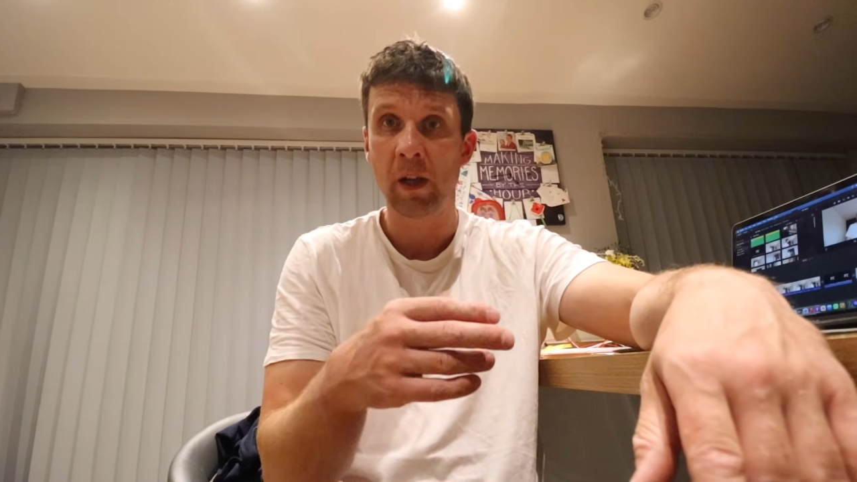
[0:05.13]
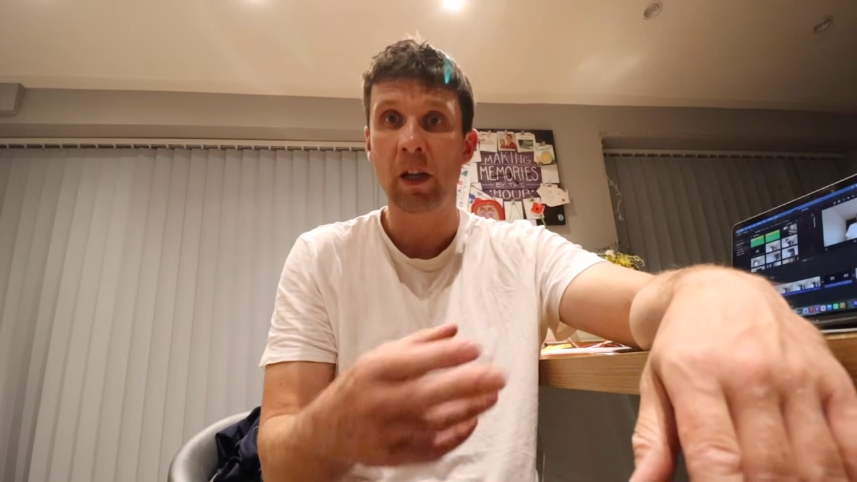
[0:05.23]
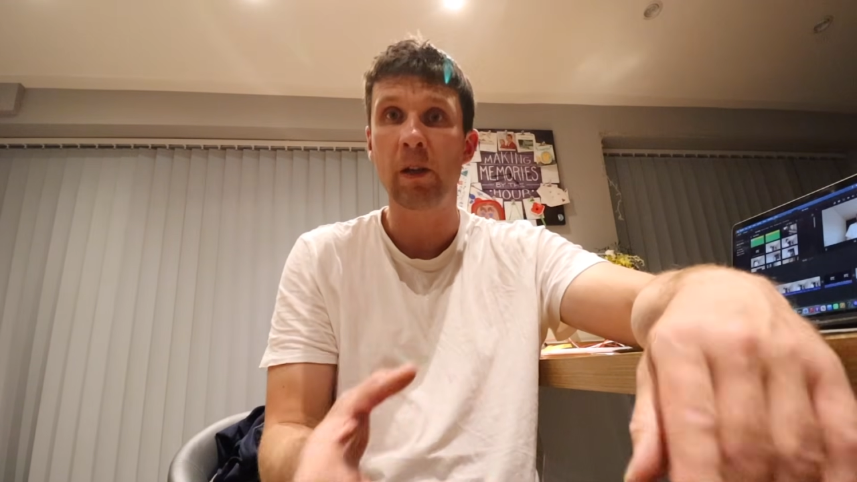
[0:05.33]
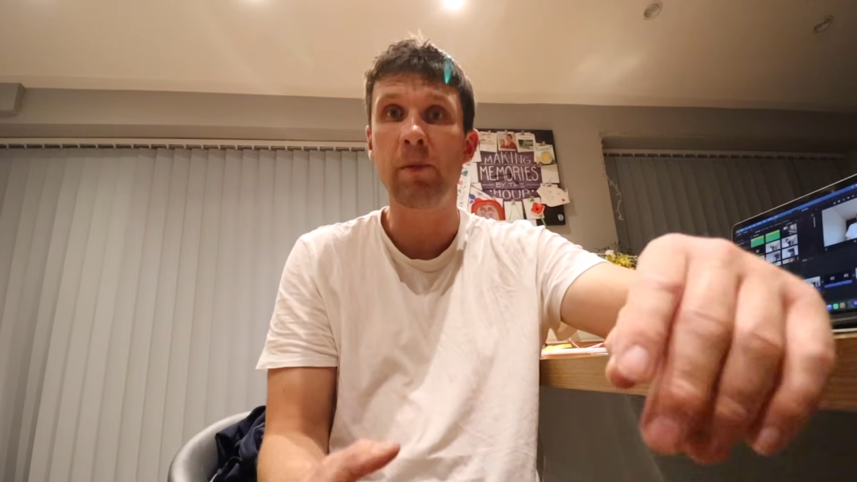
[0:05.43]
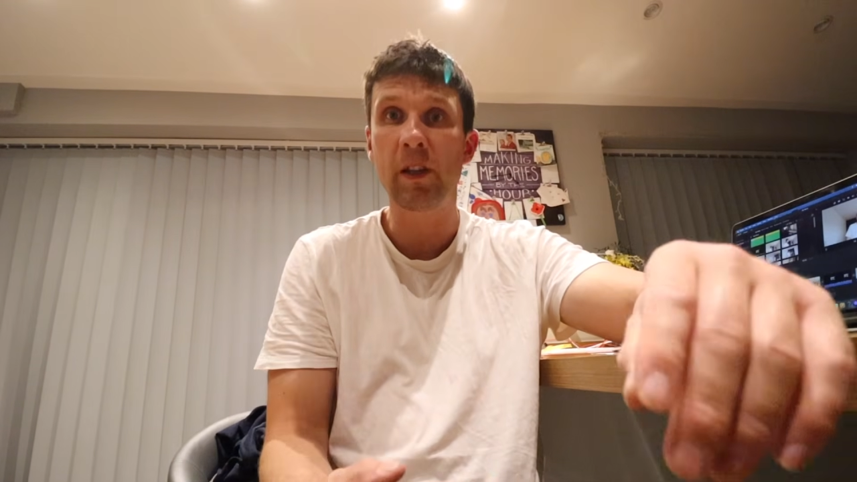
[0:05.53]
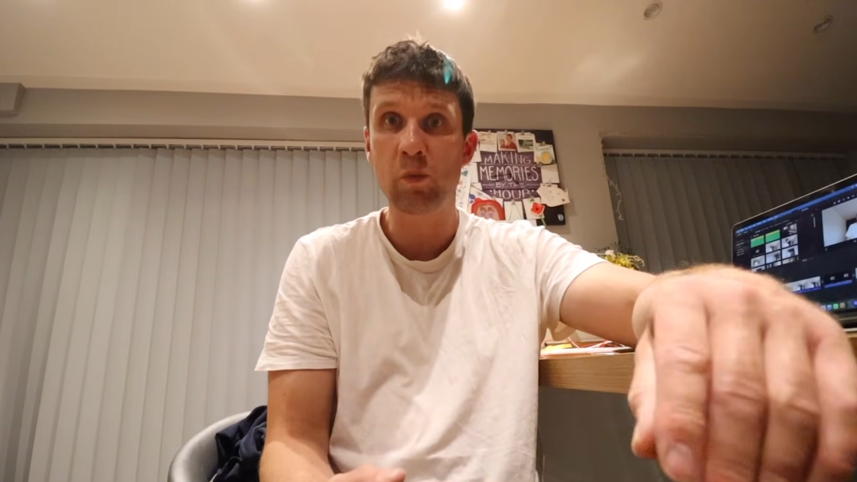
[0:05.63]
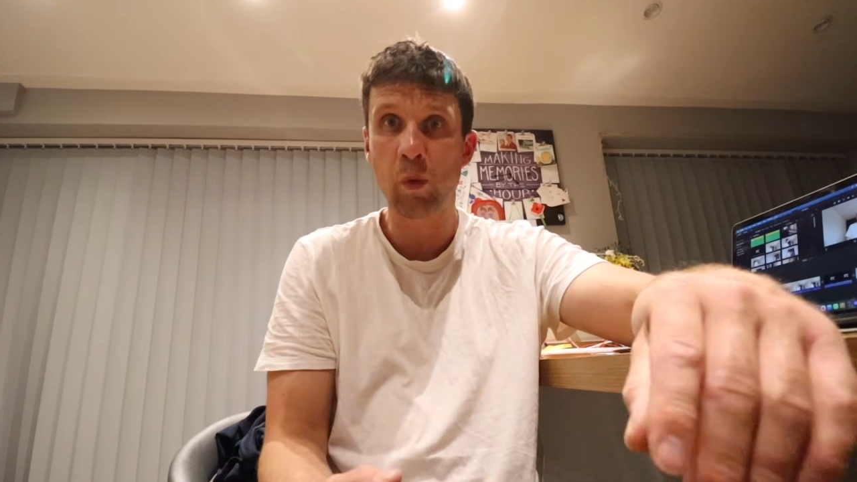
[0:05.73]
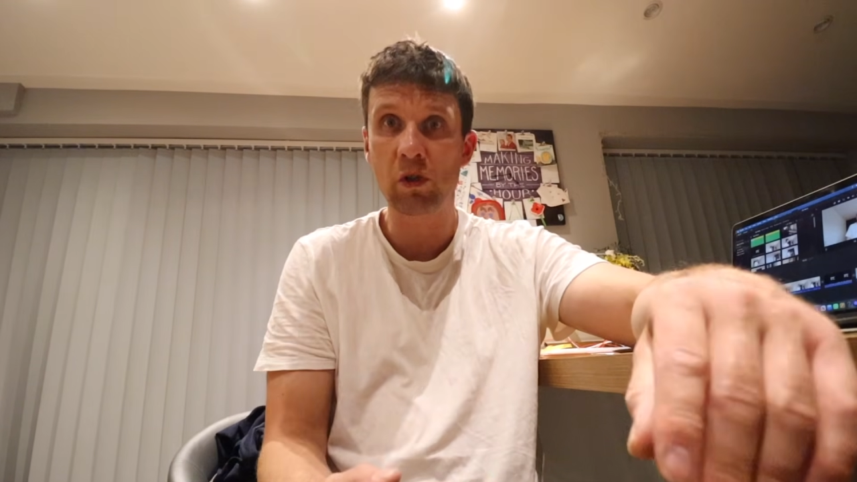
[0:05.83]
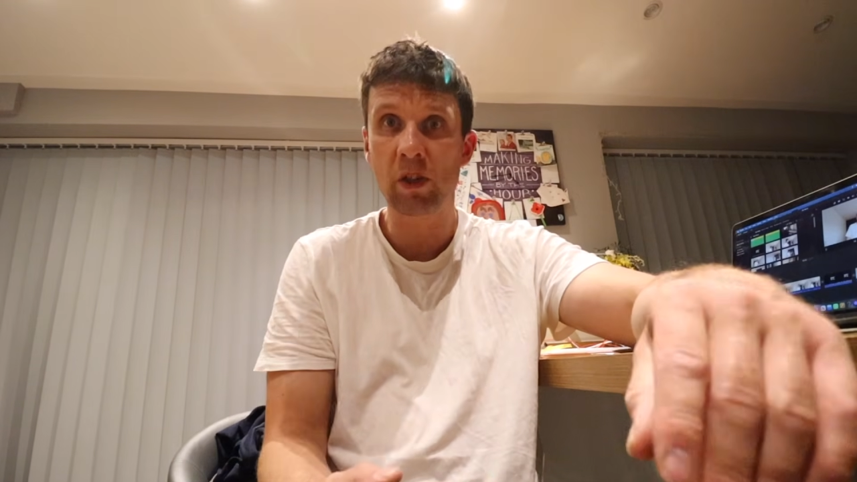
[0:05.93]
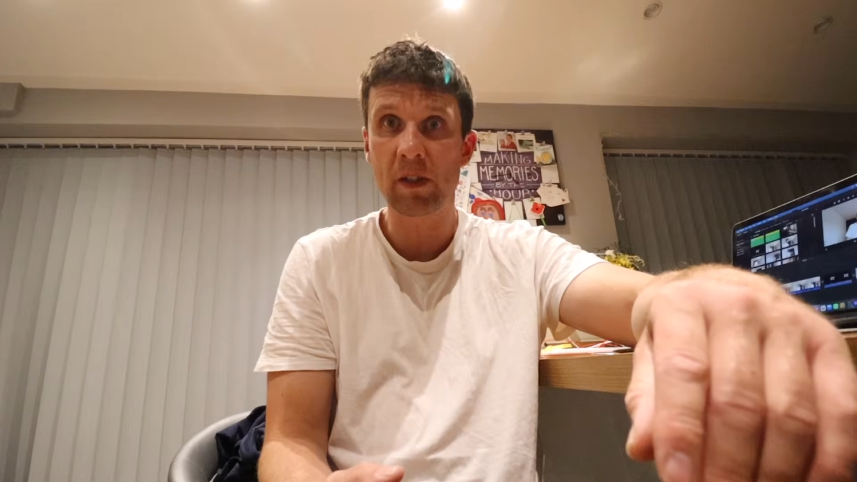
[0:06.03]
Can you please
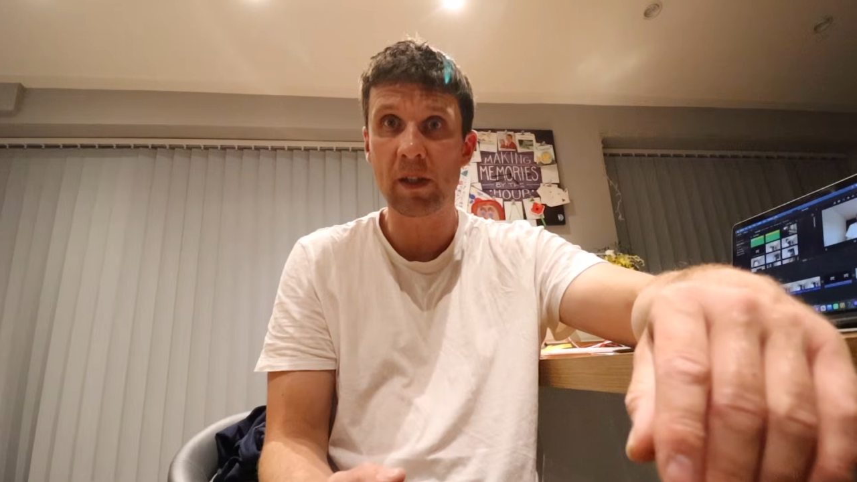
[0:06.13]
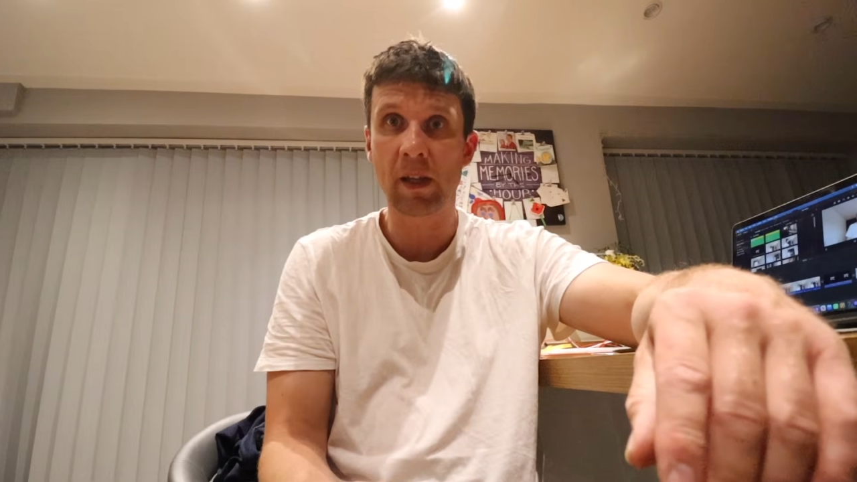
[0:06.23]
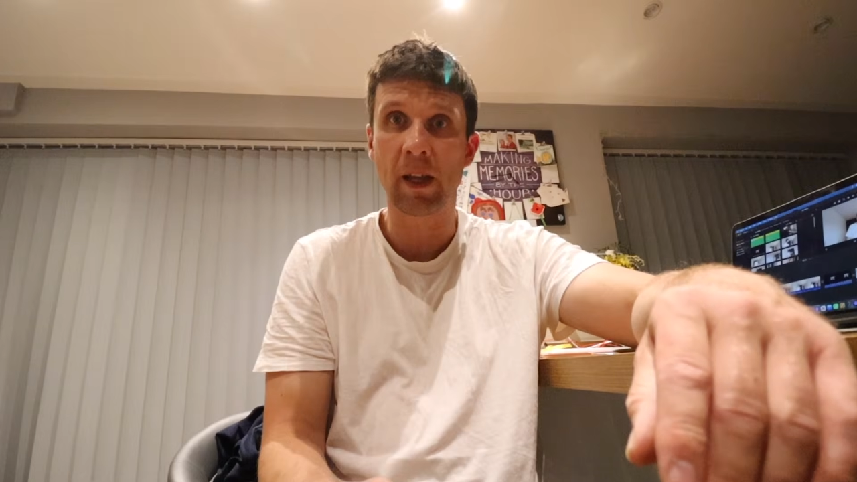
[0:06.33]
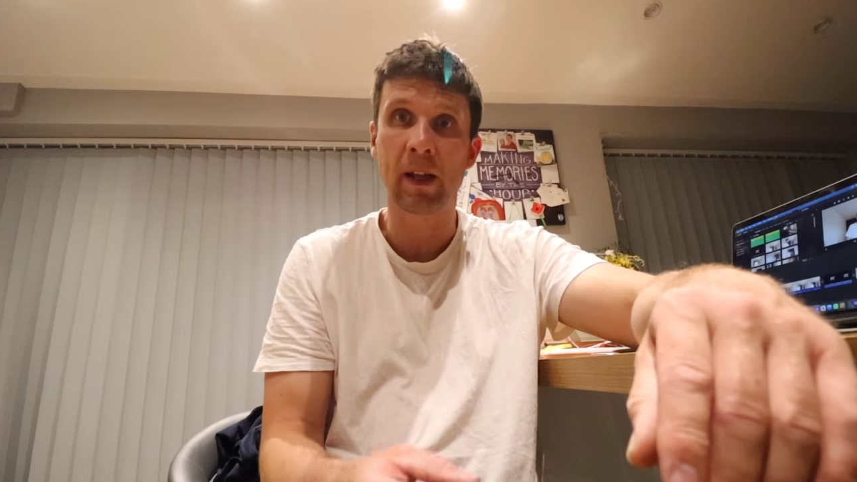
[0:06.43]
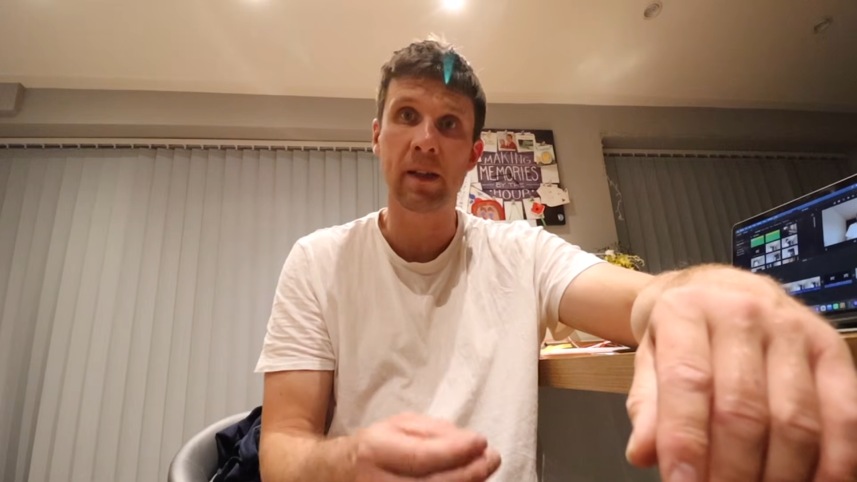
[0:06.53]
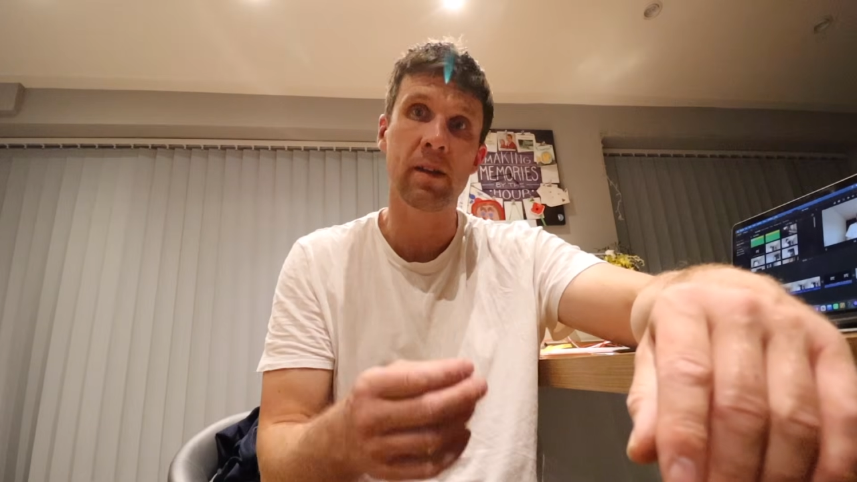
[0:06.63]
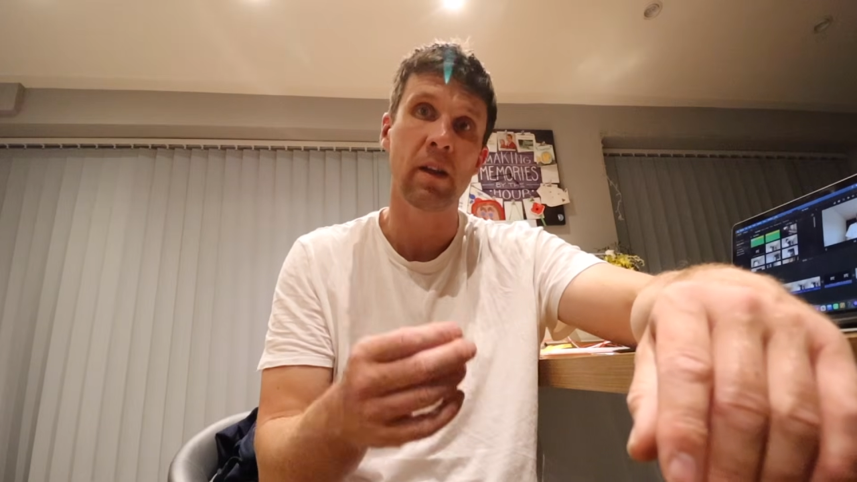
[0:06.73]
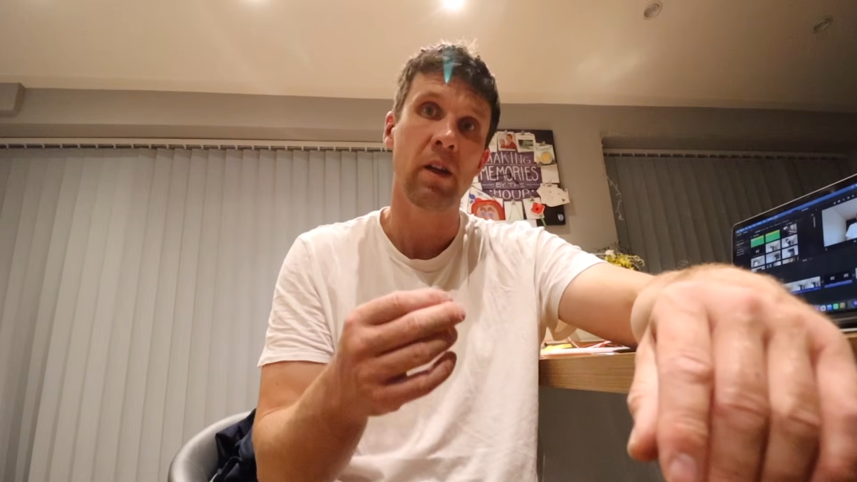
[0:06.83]
watch it to the end,